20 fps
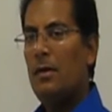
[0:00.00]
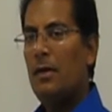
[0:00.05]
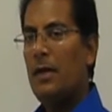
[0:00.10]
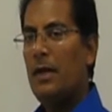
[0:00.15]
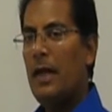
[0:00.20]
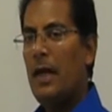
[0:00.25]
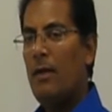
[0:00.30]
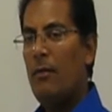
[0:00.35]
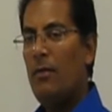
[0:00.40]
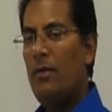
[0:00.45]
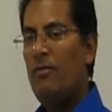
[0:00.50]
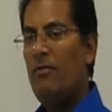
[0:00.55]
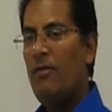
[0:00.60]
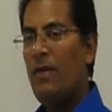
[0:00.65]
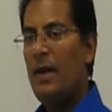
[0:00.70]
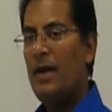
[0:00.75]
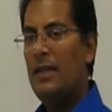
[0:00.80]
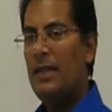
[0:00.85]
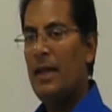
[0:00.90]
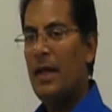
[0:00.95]
Can we
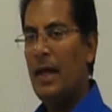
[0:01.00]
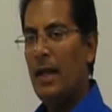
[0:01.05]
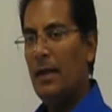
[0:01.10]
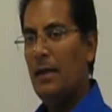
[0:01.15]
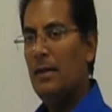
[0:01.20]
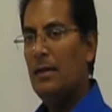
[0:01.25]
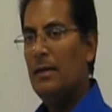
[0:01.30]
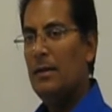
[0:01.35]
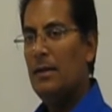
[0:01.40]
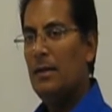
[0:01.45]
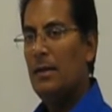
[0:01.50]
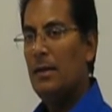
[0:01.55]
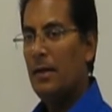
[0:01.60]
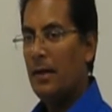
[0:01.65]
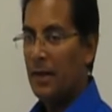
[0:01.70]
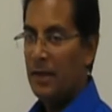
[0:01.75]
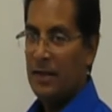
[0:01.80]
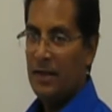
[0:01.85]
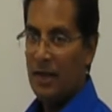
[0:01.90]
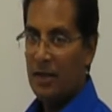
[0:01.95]
find that?
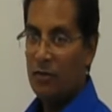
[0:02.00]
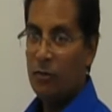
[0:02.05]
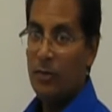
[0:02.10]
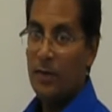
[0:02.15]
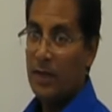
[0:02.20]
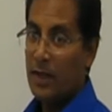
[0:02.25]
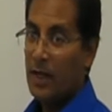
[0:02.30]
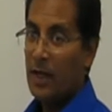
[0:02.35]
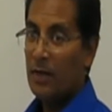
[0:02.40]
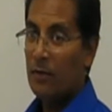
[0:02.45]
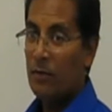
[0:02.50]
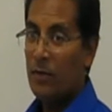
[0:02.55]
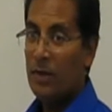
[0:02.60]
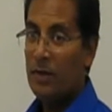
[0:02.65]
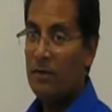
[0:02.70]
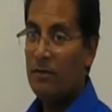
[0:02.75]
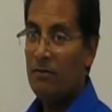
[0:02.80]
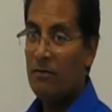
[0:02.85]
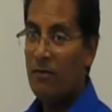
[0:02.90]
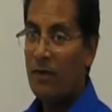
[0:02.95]
And yes, we can. We
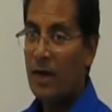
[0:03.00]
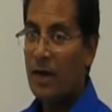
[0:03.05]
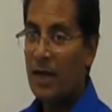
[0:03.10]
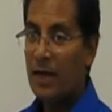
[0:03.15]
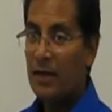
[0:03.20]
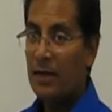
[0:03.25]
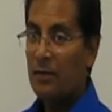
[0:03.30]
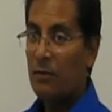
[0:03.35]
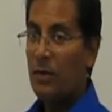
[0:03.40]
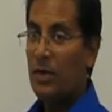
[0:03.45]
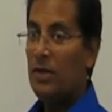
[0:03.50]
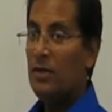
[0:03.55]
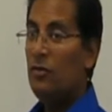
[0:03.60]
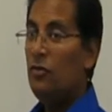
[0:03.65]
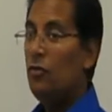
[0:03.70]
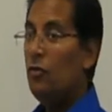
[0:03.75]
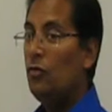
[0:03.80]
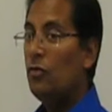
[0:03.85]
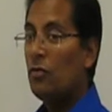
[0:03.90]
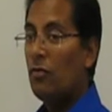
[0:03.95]
can
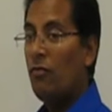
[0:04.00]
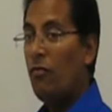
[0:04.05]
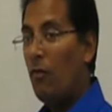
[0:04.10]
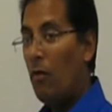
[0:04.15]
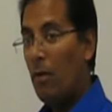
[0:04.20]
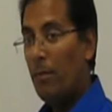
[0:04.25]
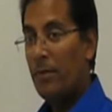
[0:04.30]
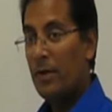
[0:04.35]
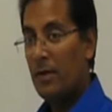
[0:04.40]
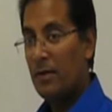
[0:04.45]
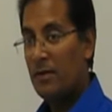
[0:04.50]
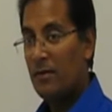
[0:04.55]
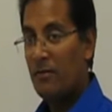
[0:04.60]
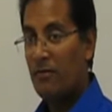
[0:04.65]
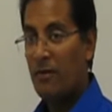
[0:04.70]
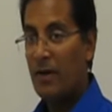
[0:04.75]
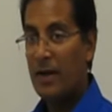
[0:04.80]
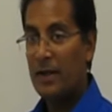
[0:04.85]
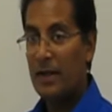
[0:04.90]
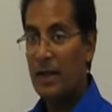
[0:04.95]
use a formula to
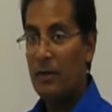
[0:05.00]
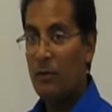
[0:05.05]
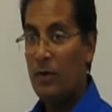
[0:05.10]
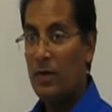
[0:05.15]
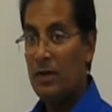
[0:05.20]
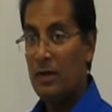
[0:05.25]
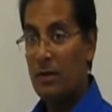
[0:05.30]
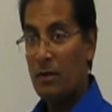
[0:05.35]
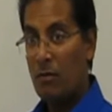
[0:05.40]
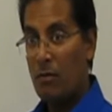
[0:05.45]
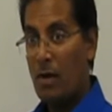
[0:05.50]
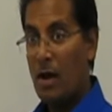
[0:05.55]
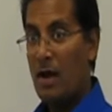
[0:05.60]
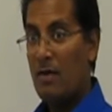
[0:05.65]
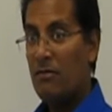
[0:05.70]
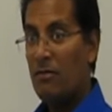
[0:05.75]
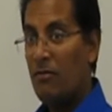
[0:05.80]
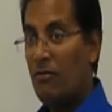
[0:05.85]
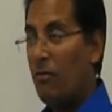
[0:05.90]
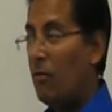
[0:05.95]
find that. We can
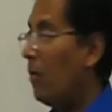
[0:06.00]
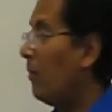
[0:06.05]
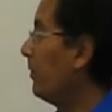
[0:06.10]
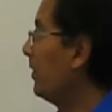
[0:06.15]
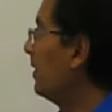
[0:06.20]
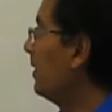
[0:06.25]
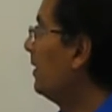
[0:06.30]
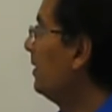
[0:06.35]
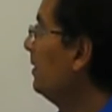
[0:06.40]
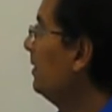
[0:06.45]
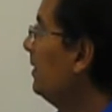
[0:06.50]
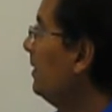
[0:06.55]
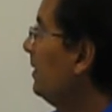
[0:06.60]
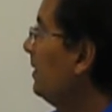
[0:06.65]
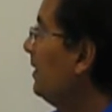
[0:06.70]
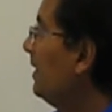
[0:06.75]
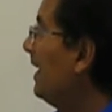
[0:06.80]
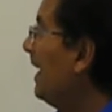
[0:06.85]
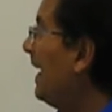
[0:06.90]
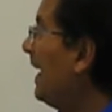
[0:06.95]
derive a formula.
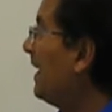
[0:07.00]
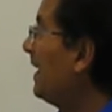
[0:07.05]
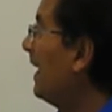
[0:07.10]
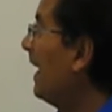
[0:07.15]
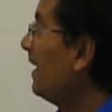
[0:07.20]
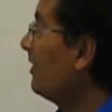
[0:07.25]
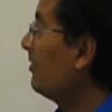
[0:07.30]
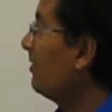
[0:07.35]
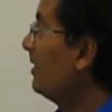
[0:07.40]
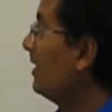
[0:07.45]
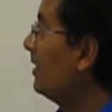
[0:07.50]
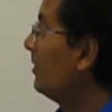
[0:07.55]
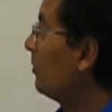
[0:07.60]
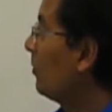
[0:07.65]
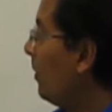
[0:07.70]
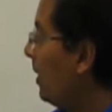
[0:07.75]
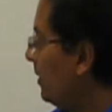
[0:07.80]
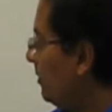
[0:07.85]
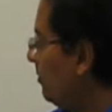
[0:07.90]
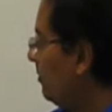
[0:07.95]
And actually, it's quite